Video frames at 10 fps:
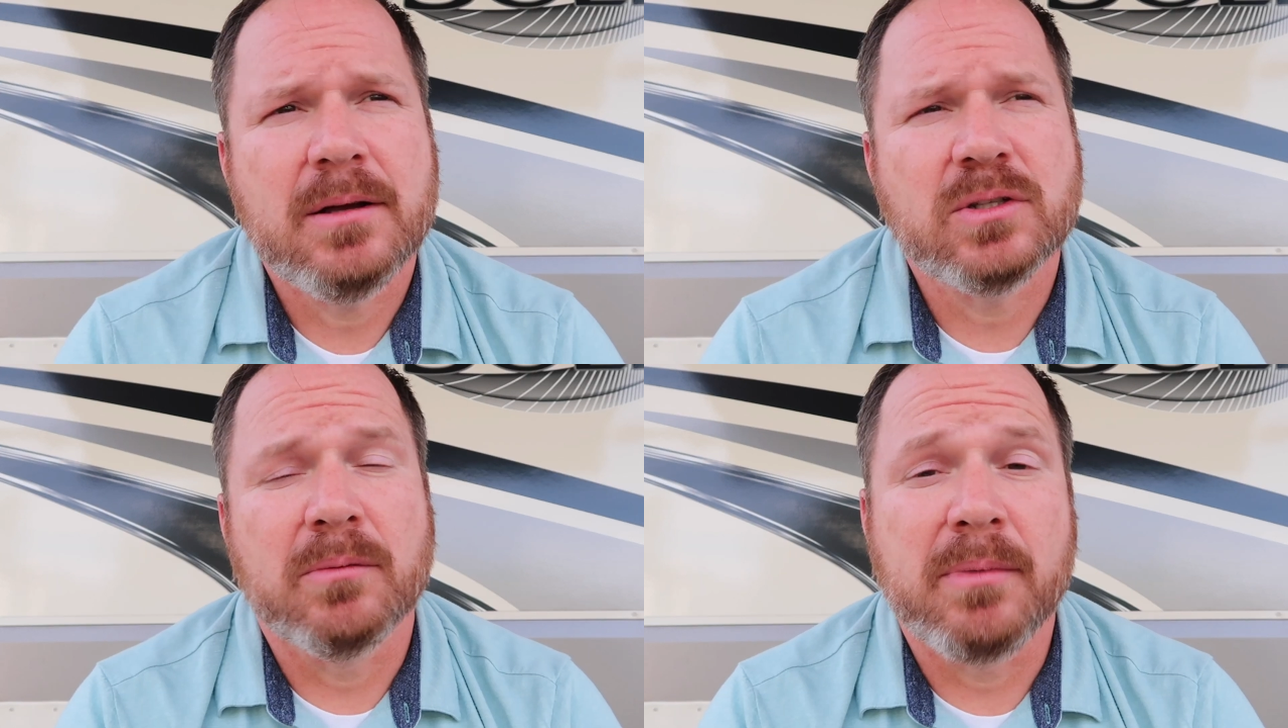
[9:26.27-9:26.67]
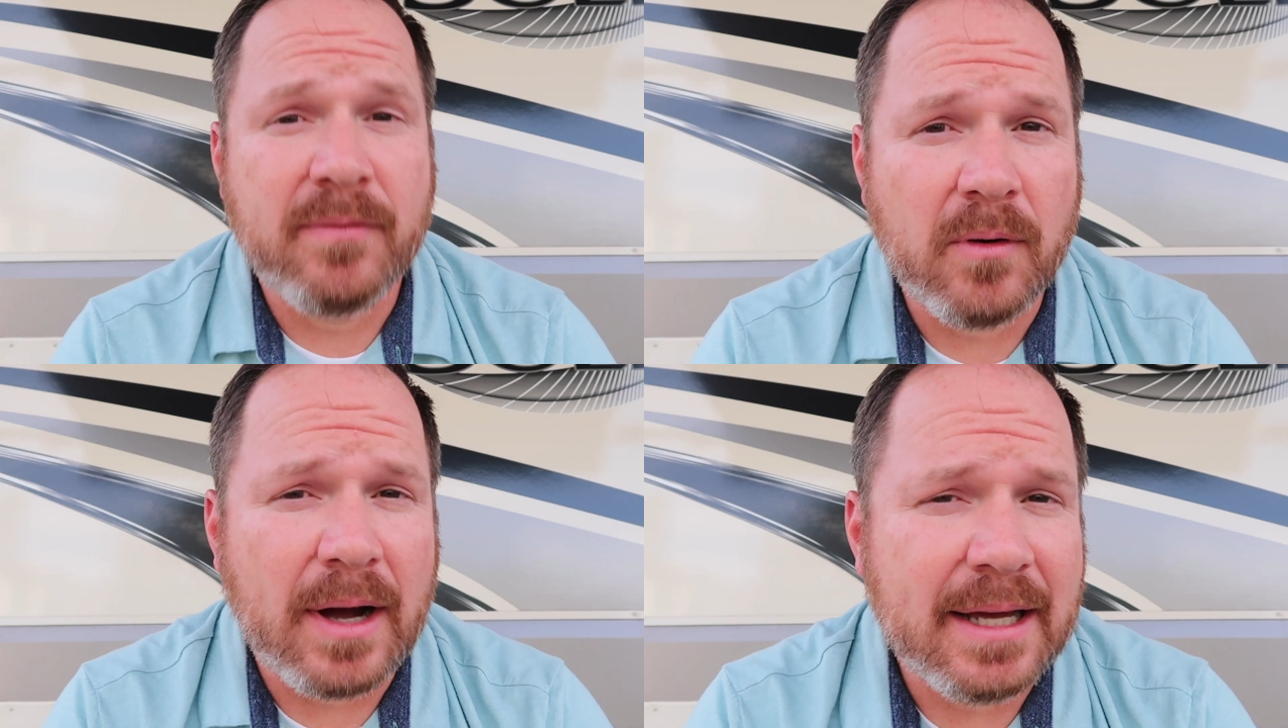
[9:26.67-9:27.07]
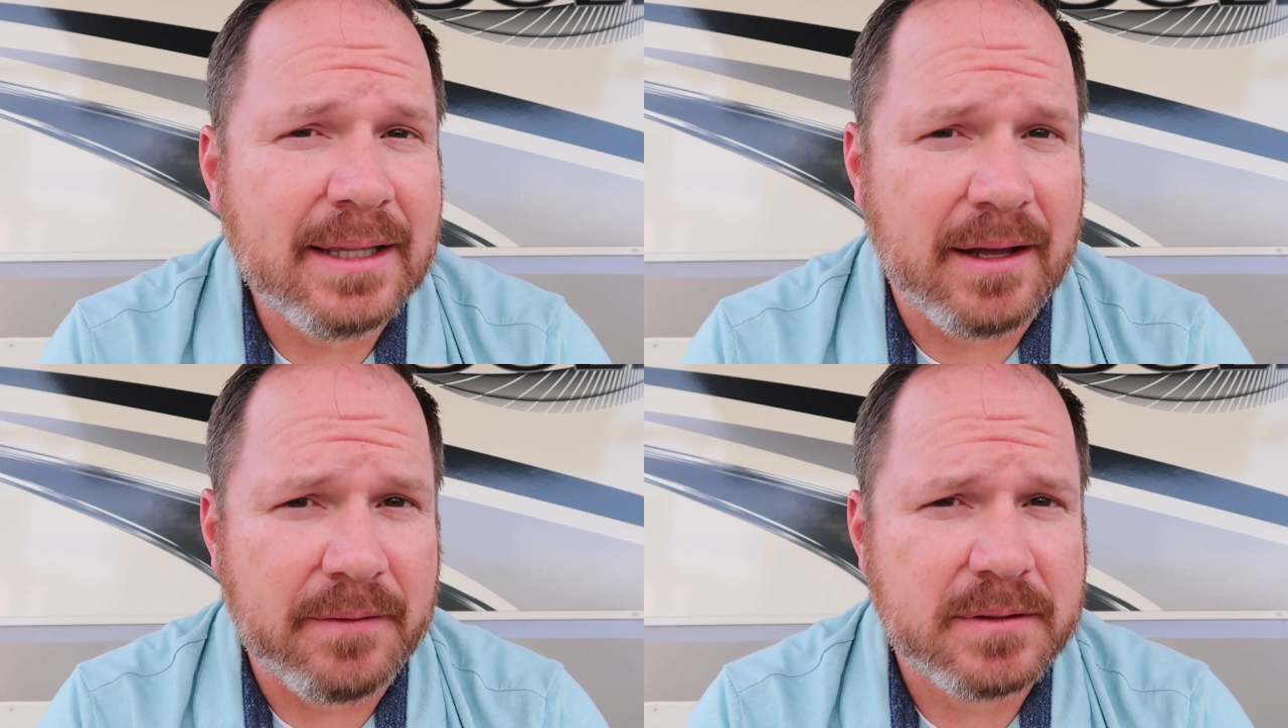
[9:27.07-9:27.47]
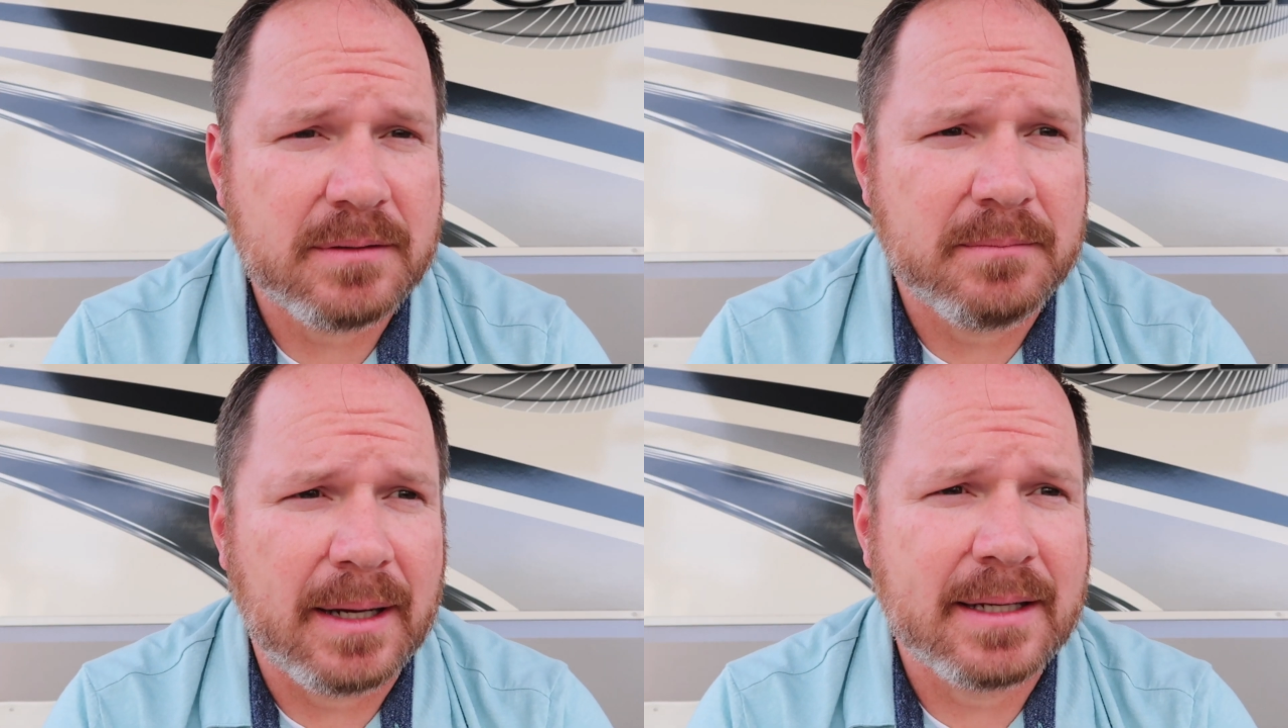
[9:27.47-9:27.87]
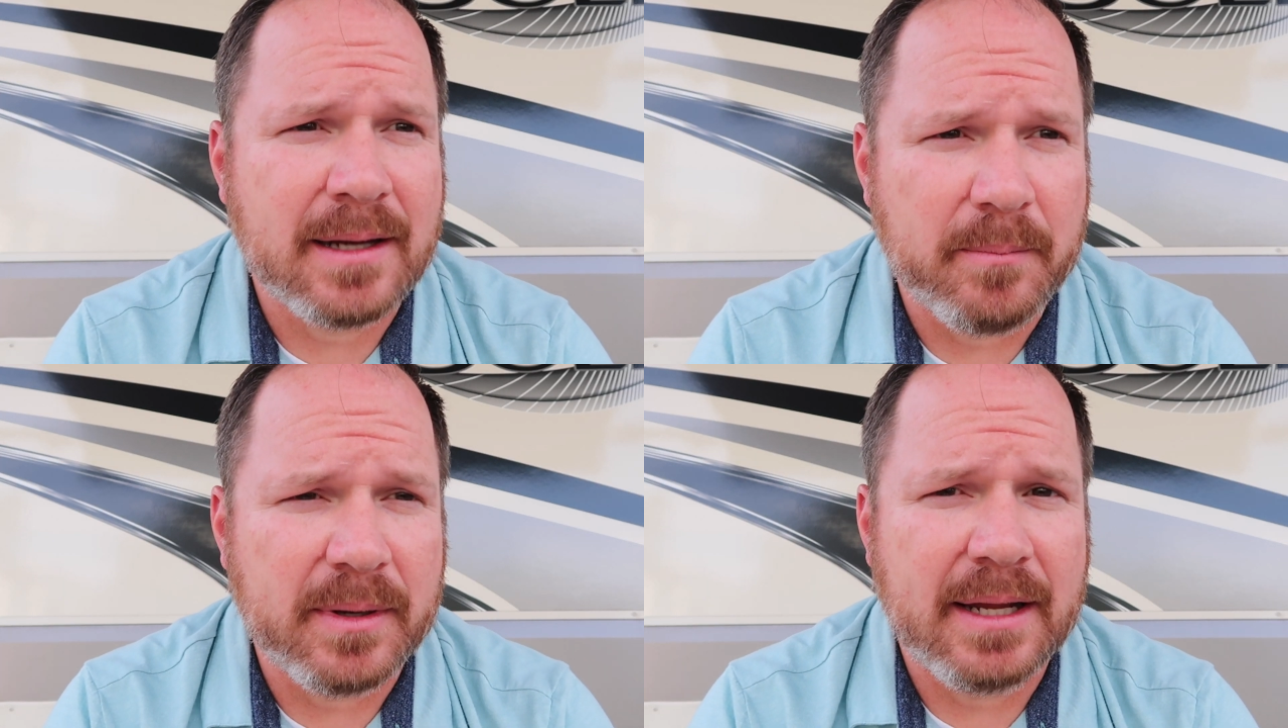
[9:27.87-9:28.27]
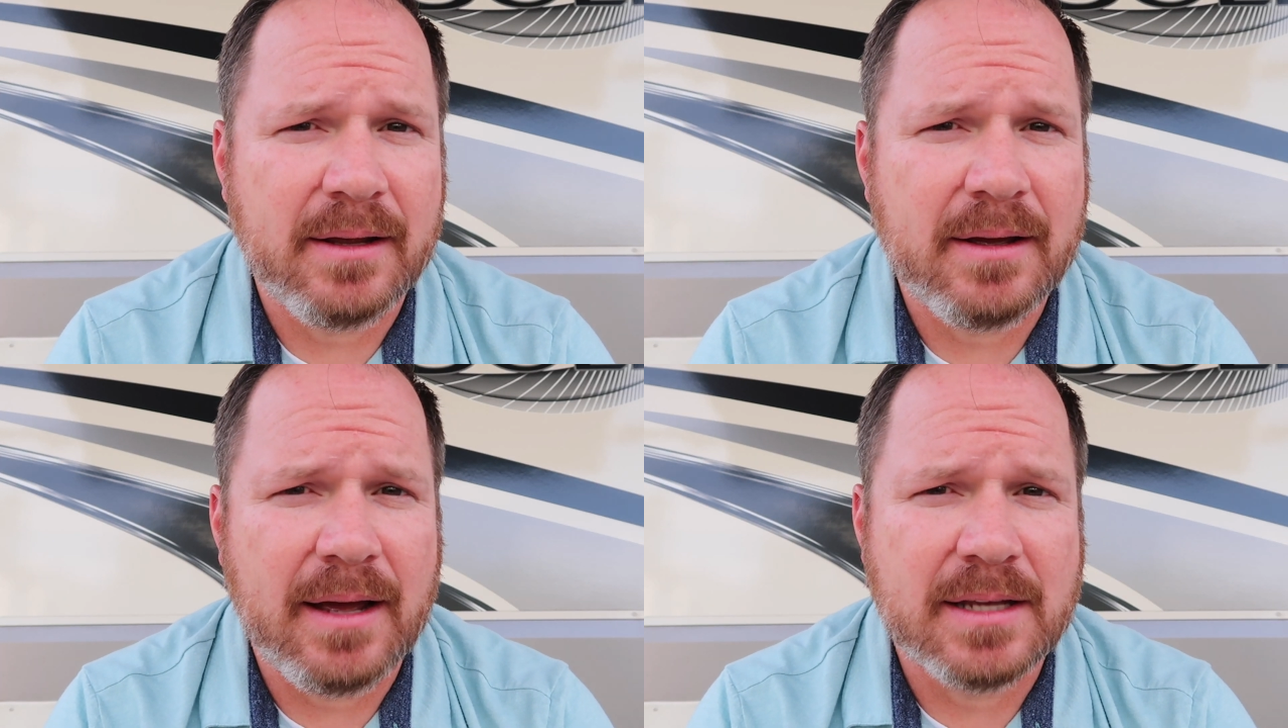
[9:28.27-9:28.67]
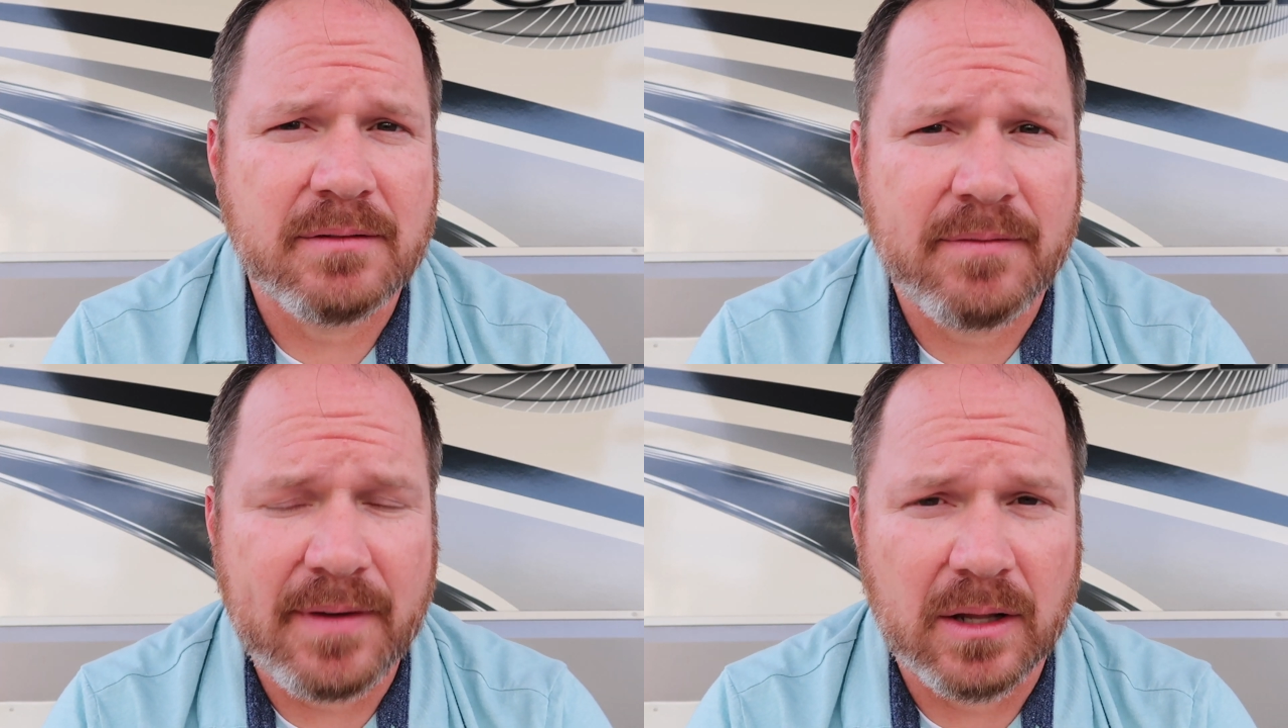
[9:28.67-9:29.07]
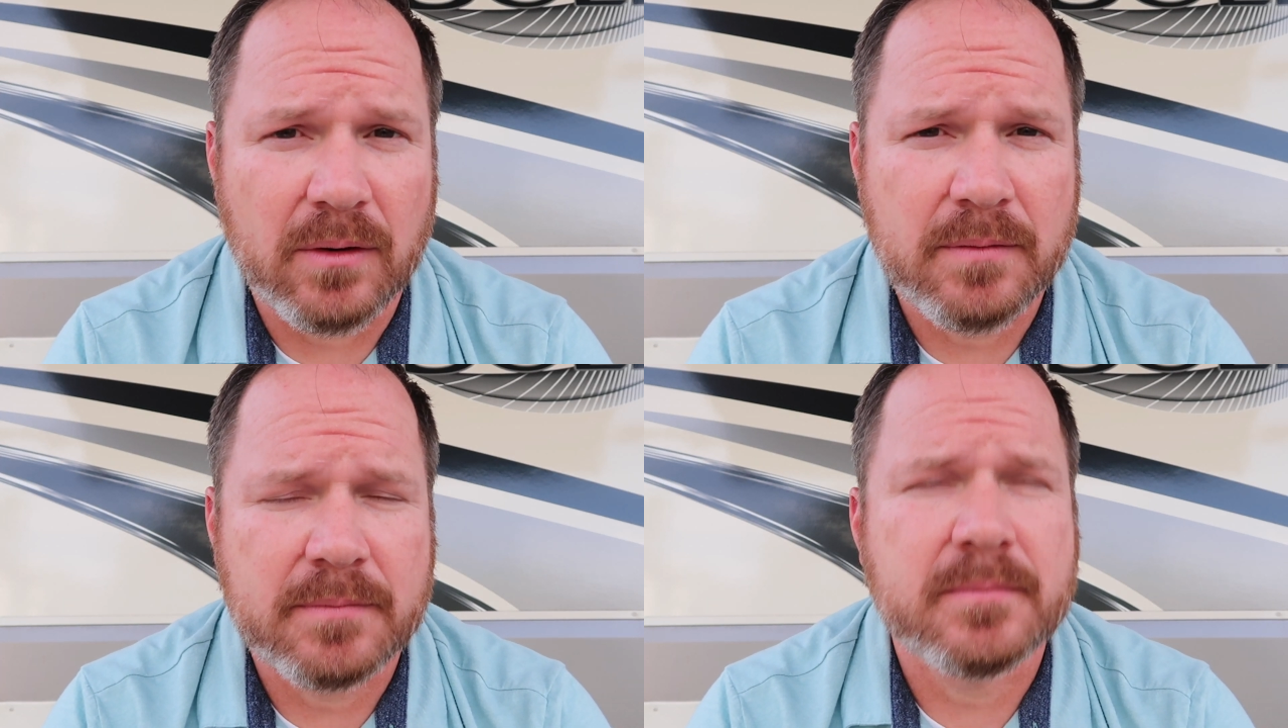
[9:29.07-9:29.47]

So before I left my company as a fellow,